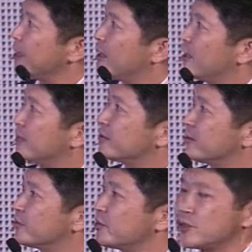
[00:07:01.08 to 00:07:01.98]
and
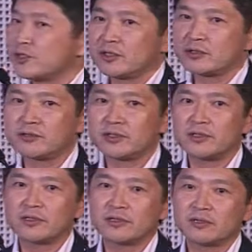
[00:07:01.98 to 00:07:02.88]
then we checked
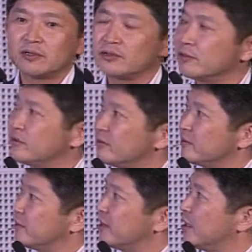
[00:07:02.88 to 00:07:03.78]
the
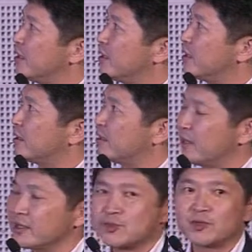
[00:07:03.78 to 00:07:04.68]

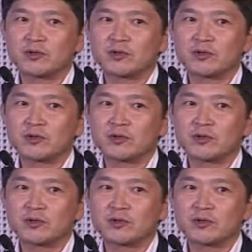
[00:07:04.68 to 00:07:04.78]
anti-PEG